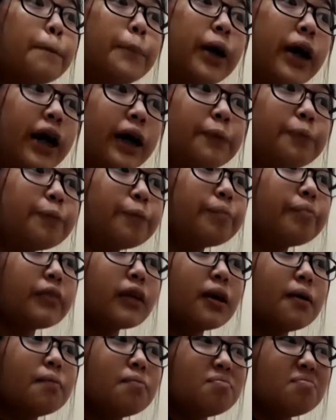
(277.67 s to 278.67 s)
but
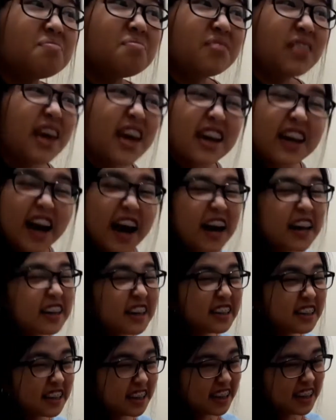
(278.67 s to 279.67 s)
they kind
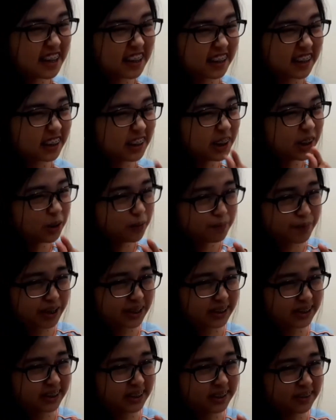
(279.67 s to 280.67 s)
of did a little
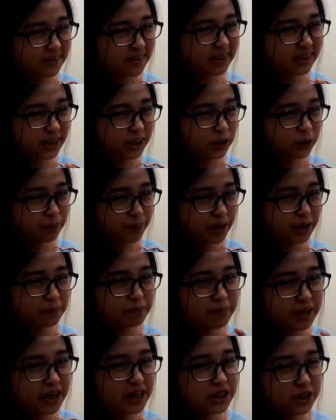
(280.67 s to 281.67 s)
bit,
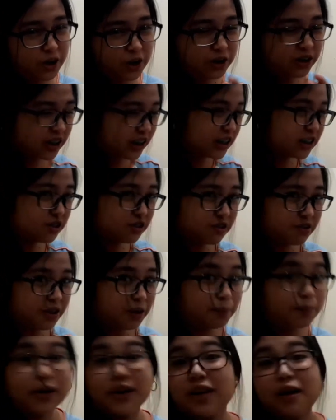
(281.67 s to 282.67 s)
based on
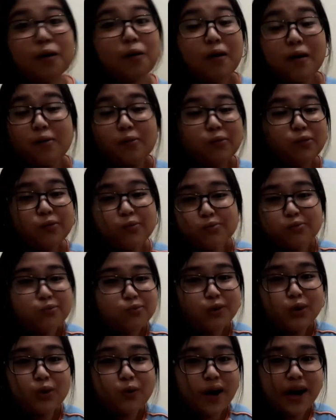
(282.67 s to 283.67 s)
history, but
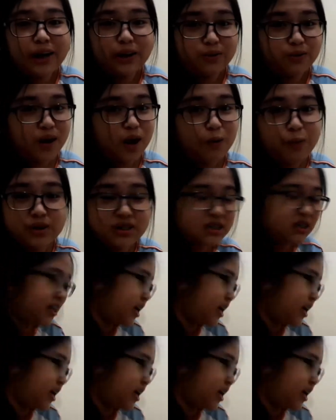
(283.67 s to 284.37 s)
what do I know? I wasn't